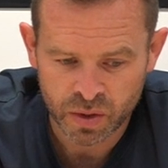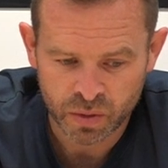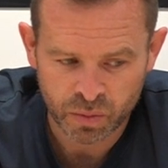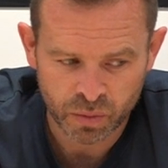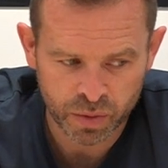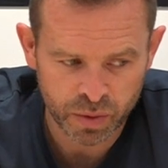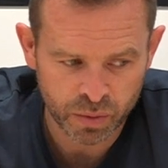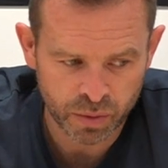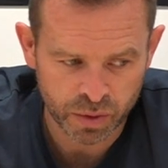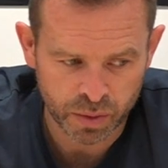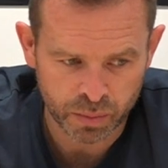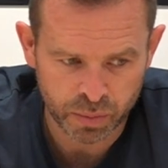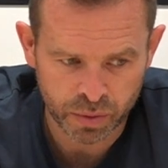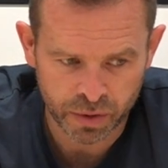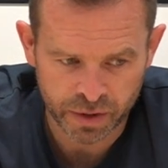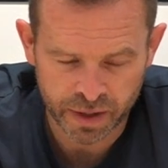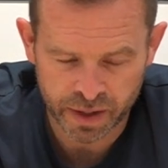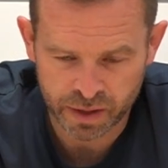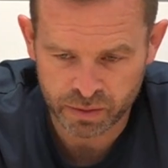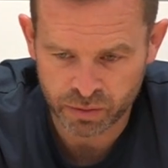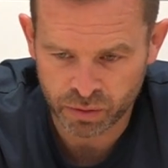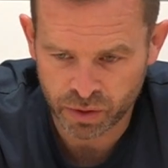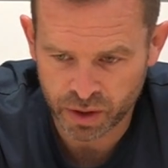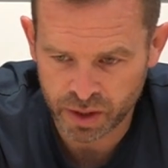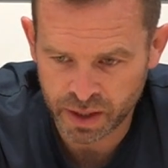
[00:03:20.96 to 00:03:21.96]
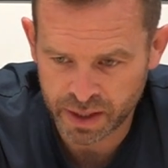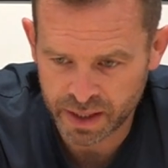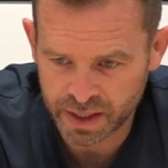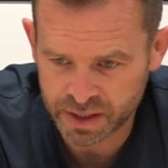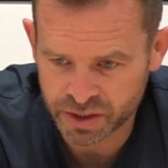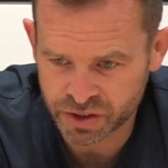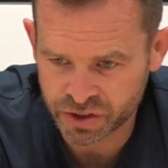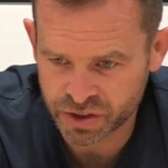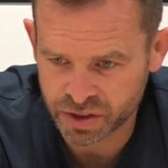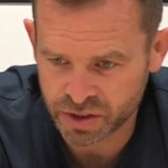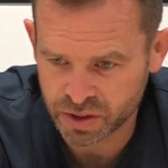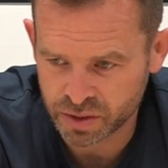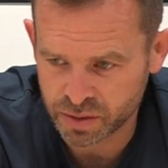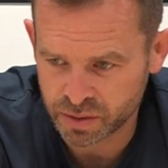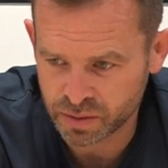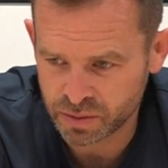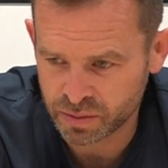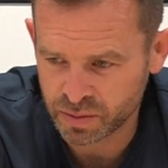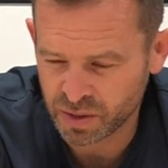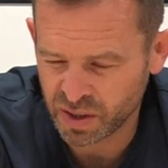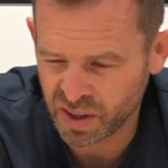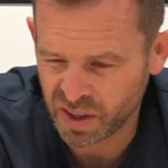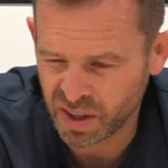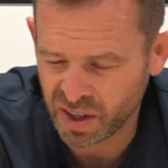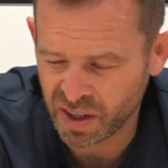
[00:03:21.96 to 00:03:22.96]
We want to put that right. Last year,
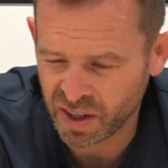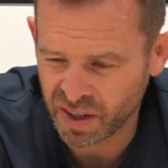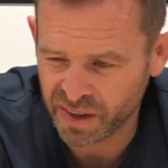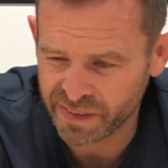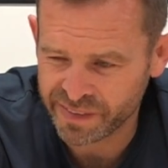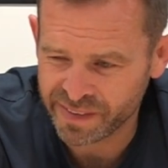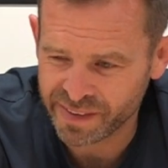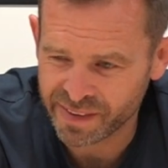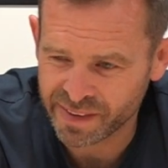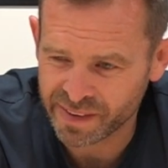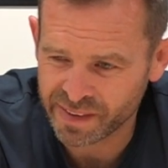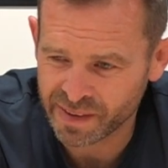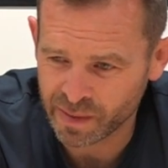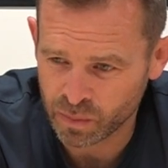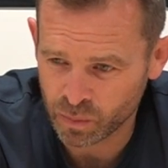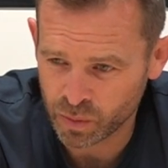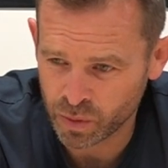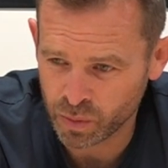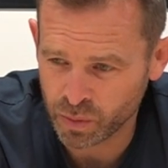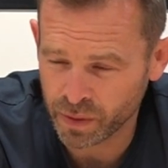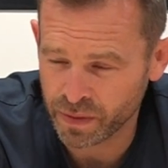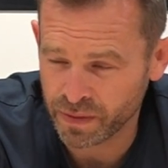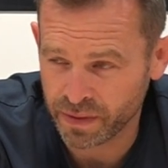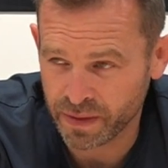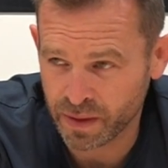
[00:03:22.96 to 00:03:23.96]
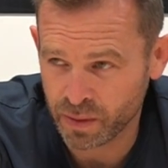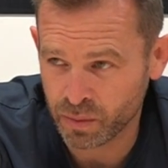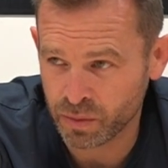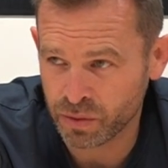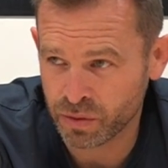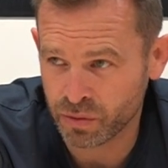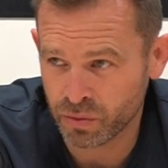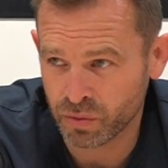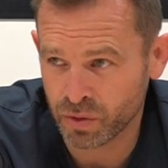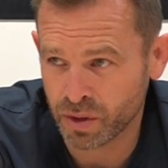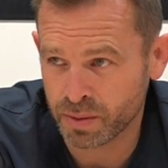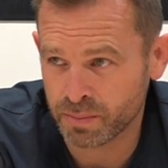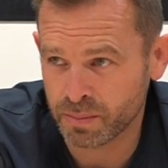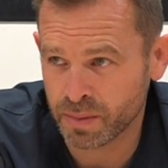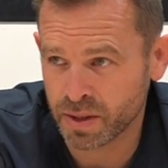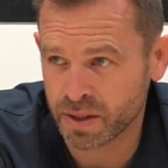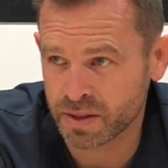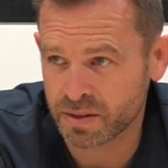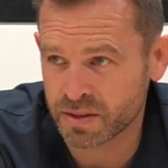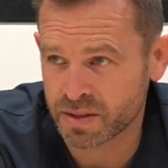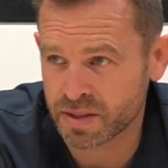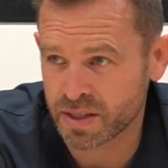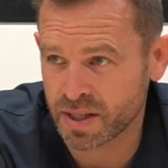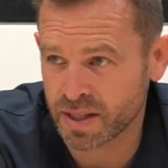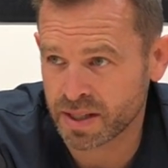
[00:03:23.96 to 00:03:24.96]
I didn't think we went there with the right
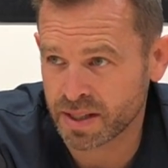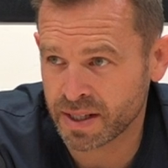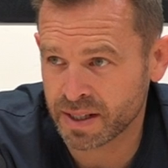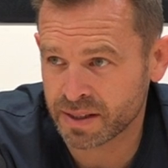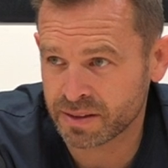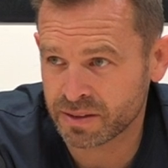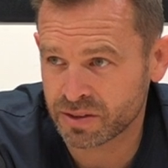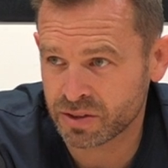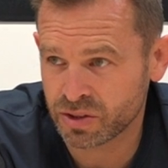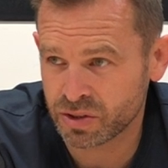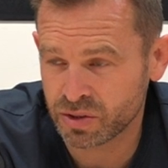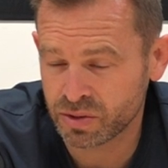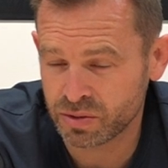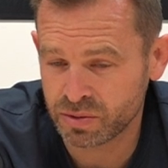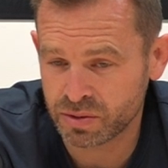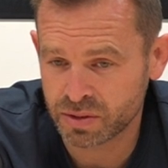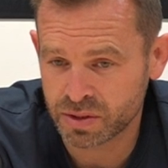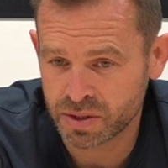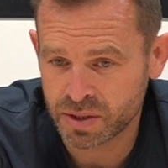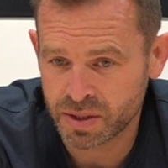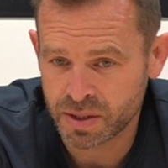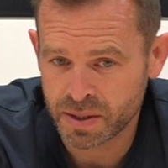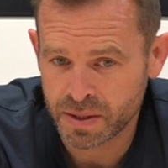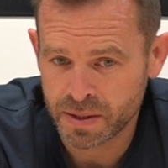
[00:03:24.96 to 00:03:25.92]
mindset and attitude.